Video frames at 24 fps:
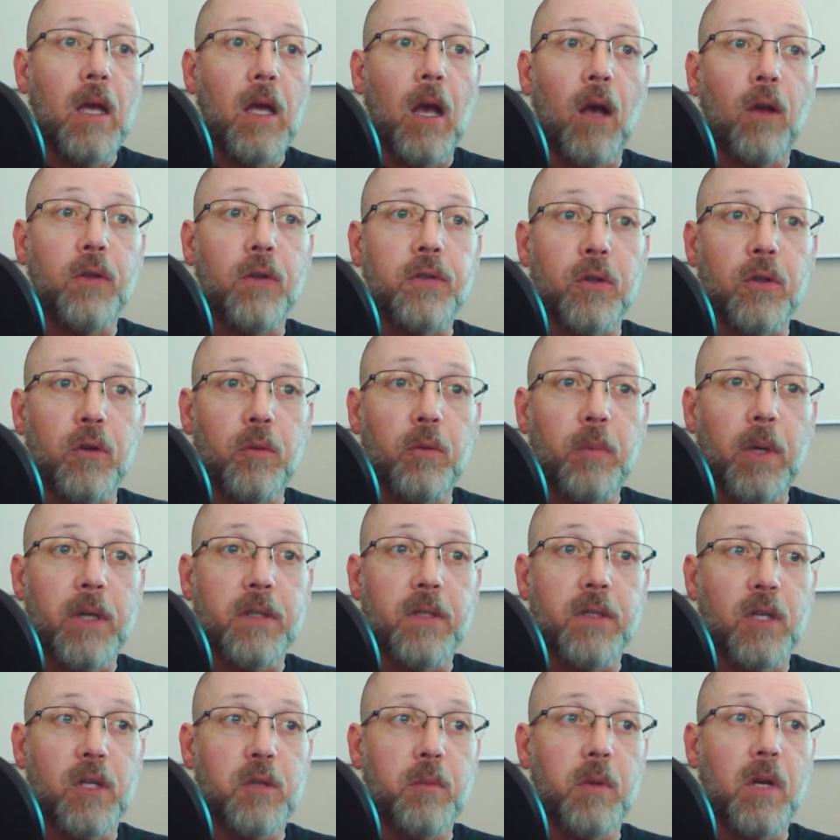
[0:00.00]
Also, by
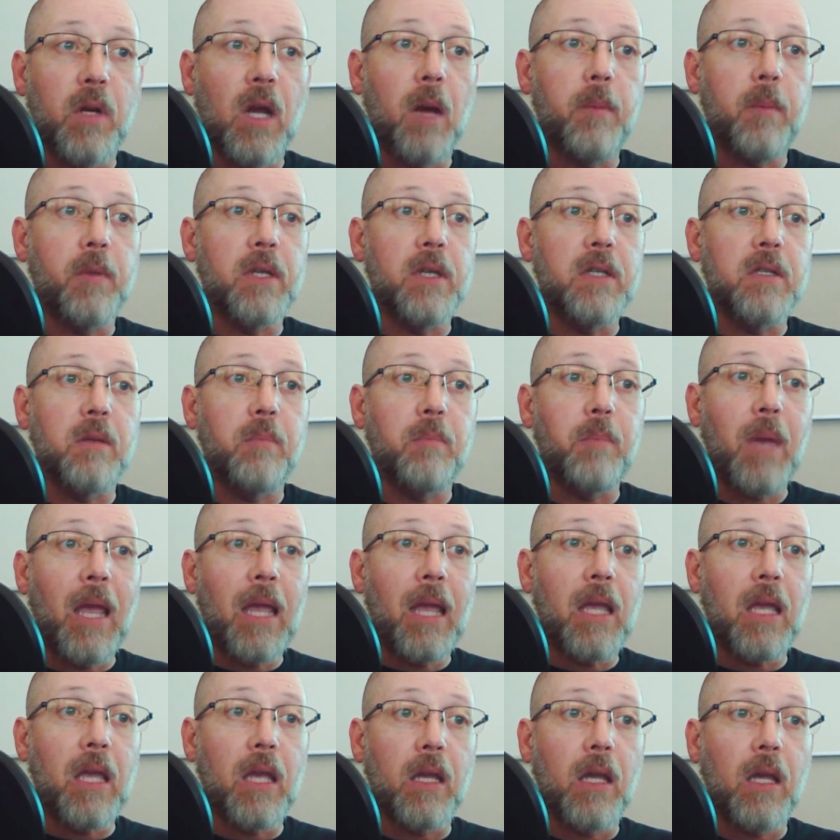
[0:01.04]
such monopolies in
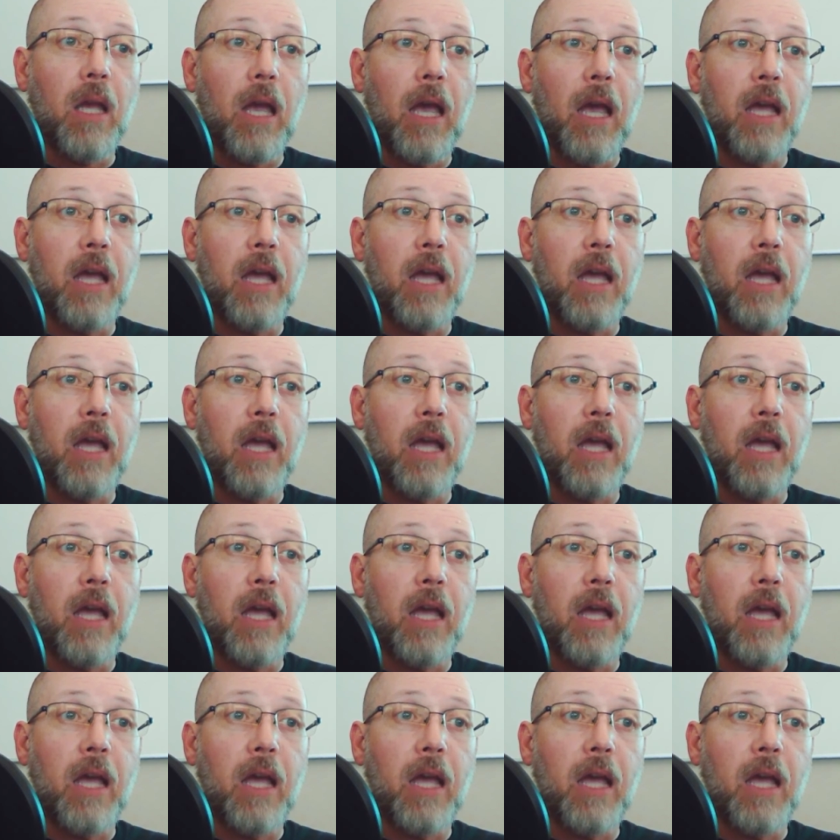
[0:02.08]
banking